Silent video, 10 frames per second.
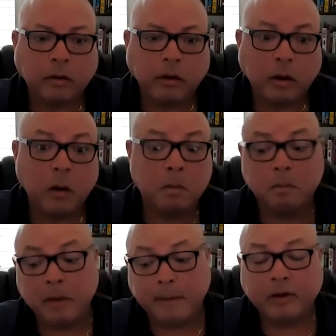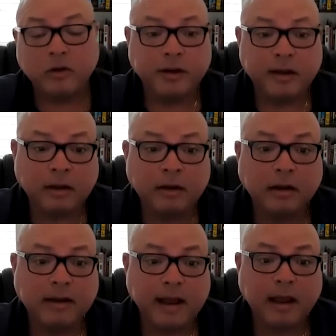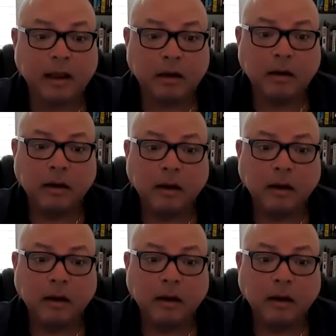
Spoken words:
you know, maybe till the end of the decade